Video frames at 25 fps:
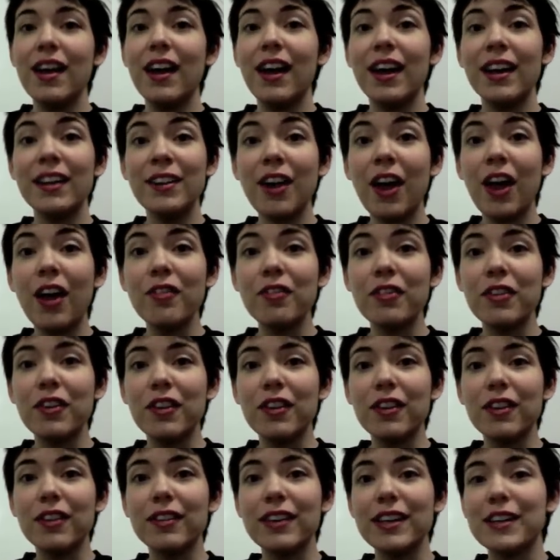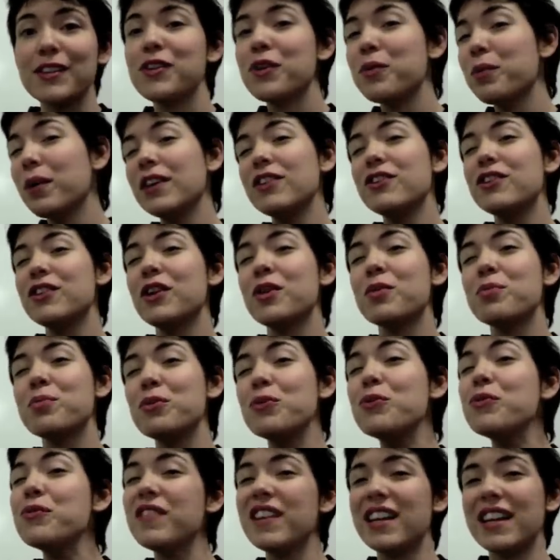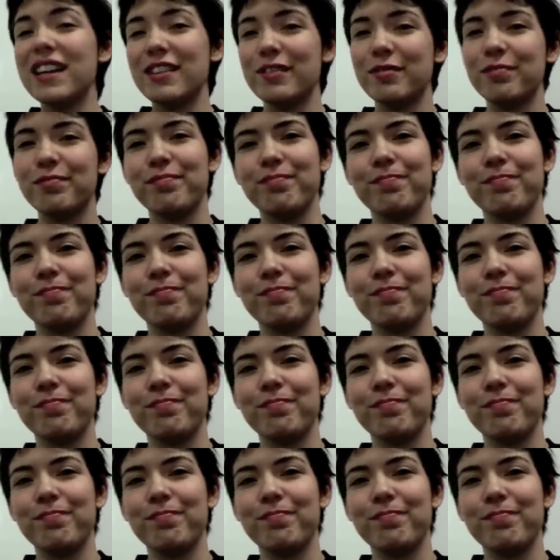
a novel, as you're watching a movie.